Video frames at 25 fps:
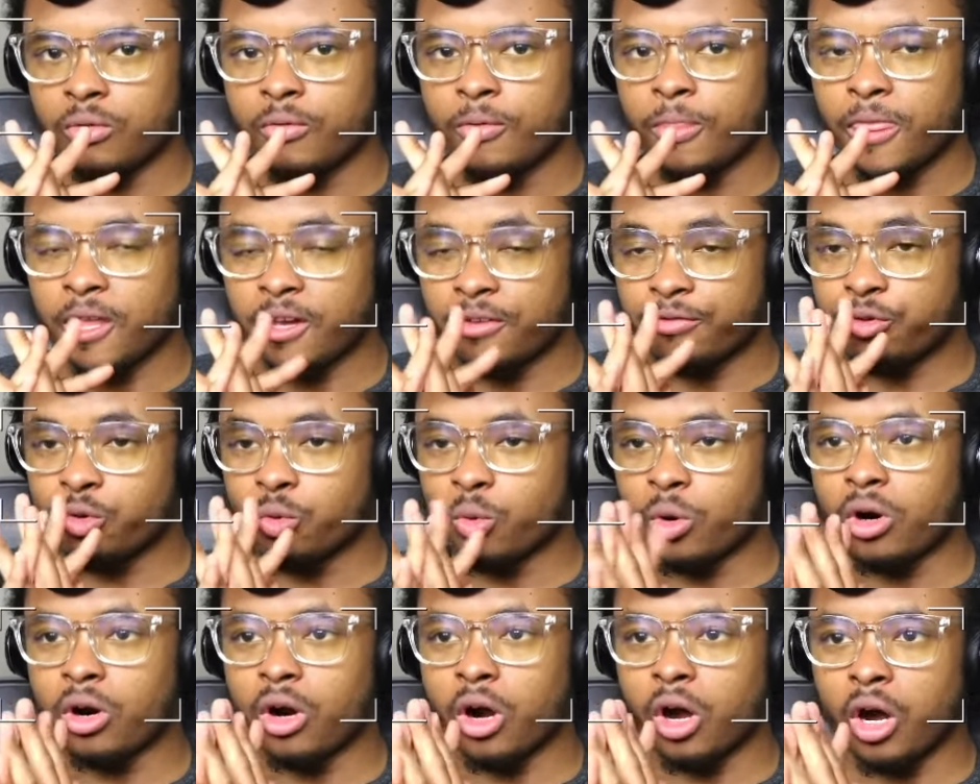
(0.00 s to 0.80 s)
If you
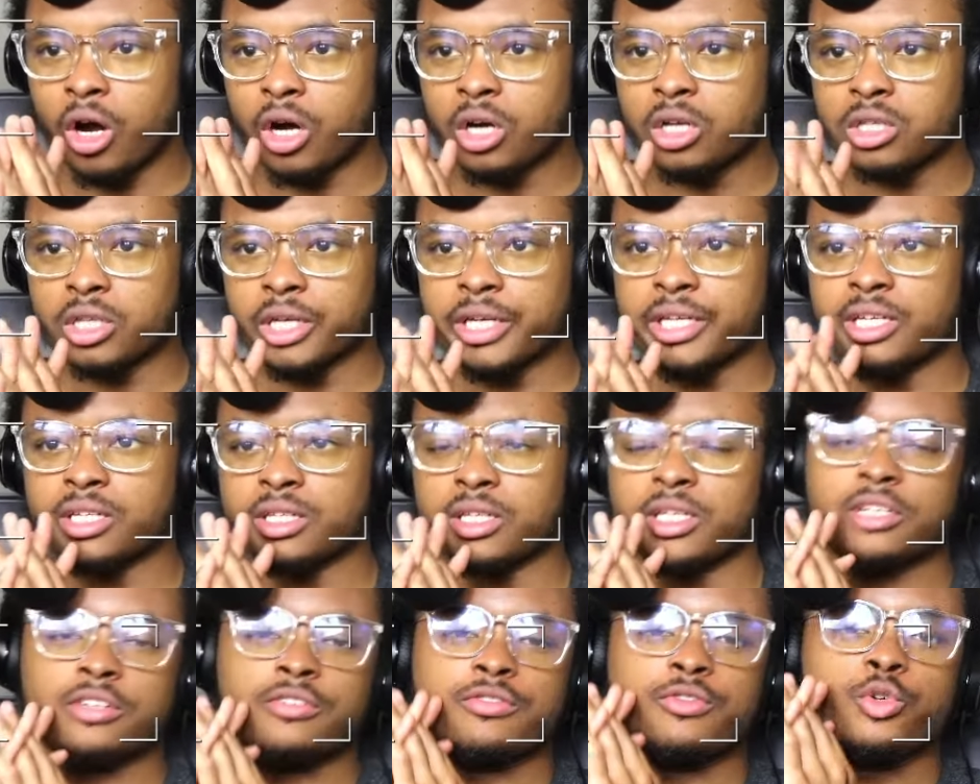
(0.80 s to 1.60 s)
are ugly,
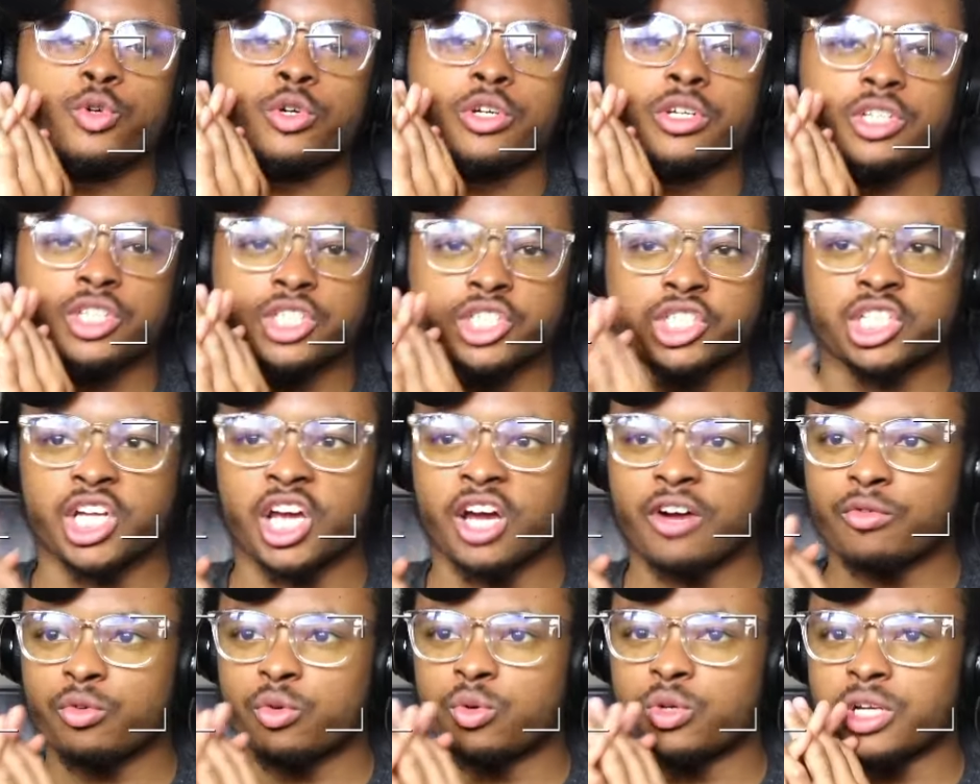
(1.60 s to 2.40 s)
like if you are
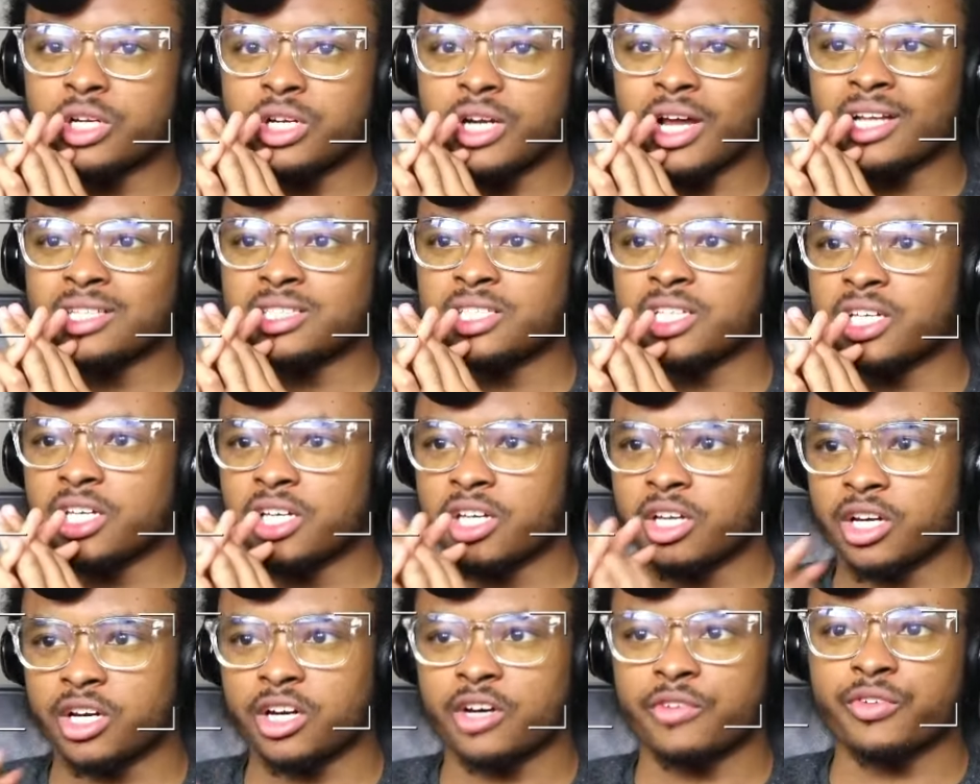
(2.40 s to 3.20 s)
disheveled and not taking
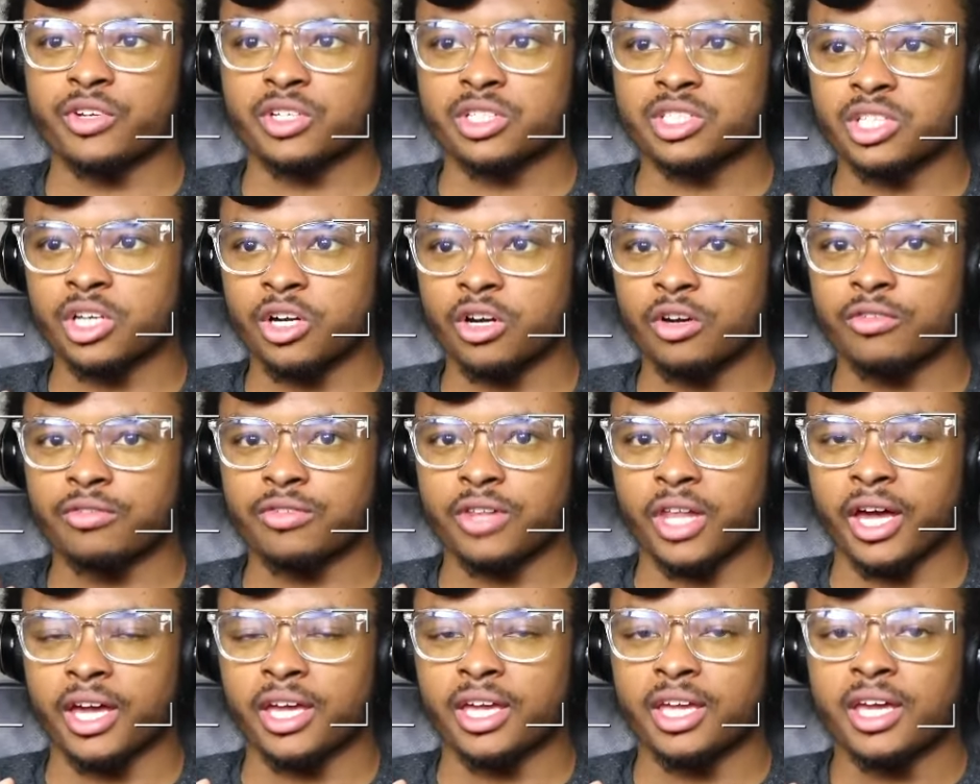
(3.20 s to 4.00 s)
care of yourself,
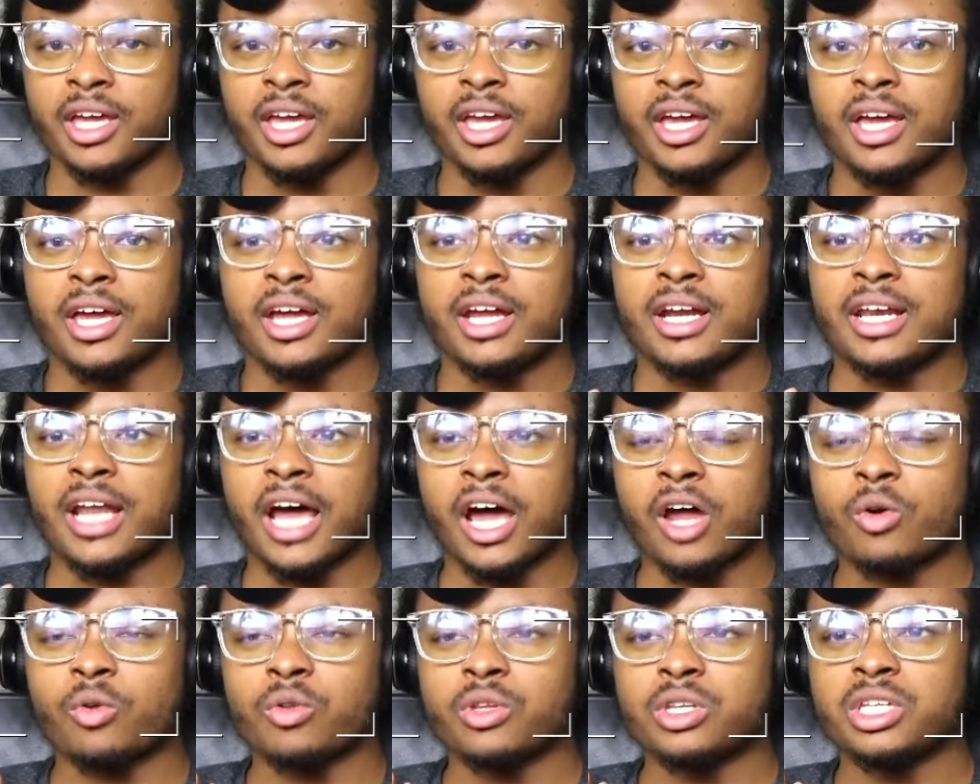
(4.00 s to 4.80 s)
like not
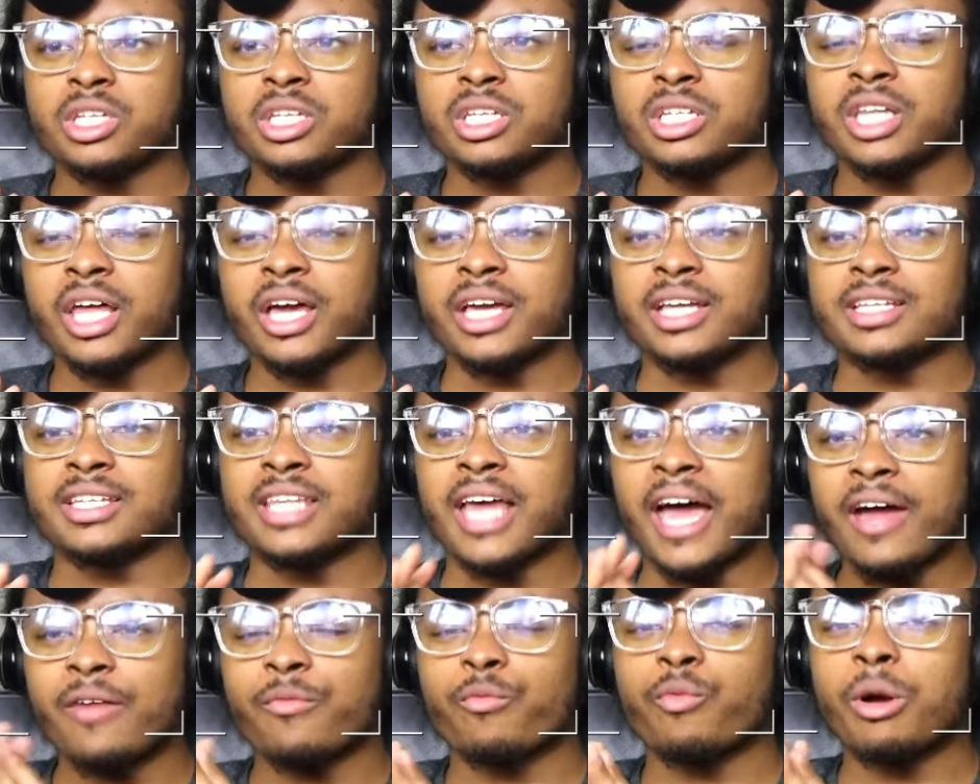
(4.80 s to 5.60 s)
only like
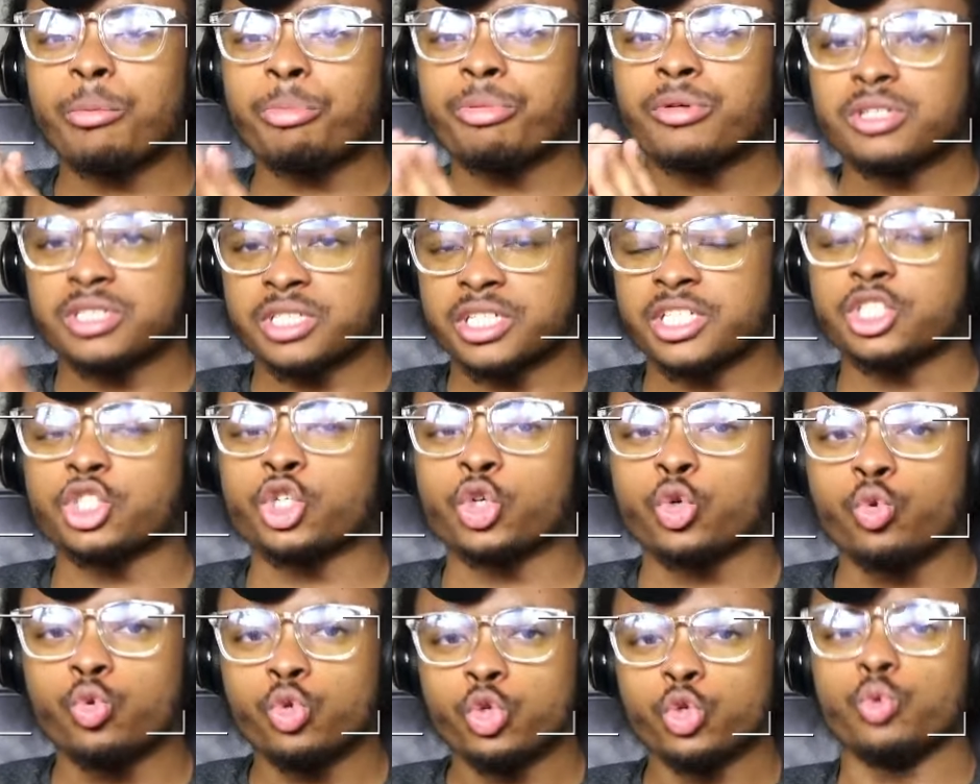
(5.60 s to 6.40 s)
that represents
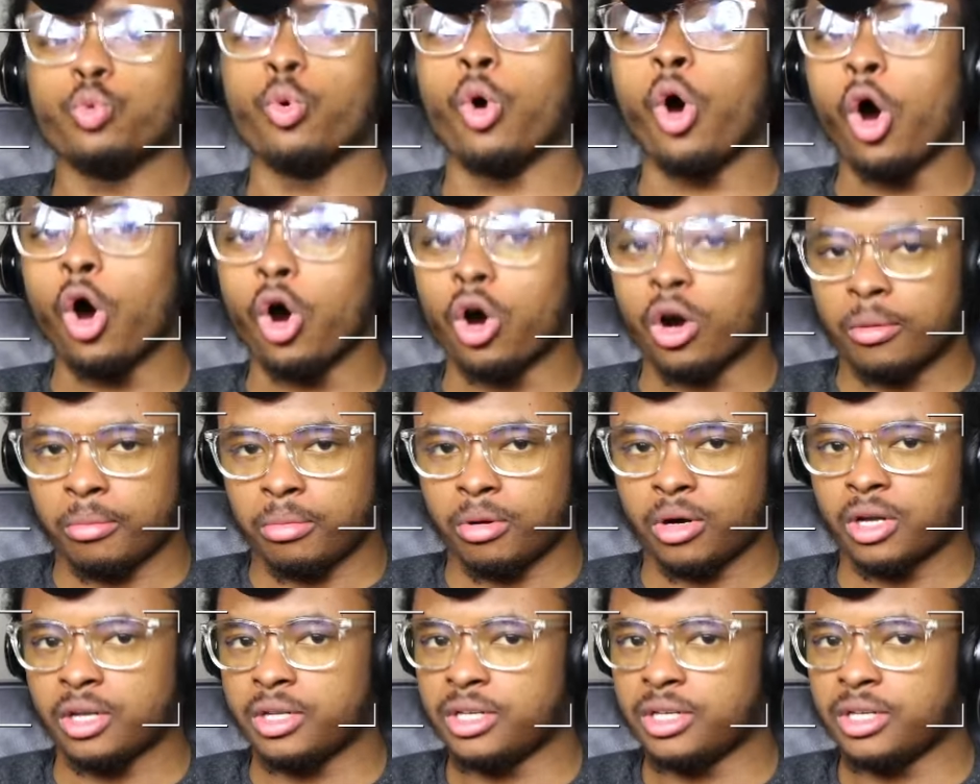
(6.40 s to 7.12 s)
who you are, bro.